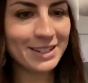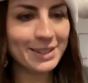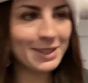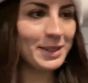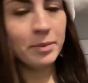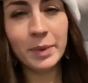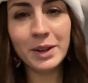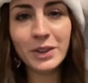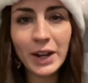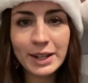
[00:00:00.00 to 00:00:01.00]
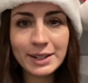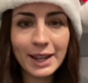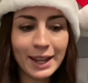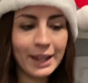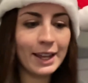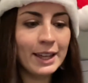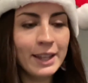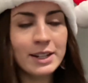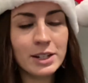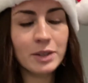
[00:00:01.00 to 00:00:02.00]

just been a great day. Dinner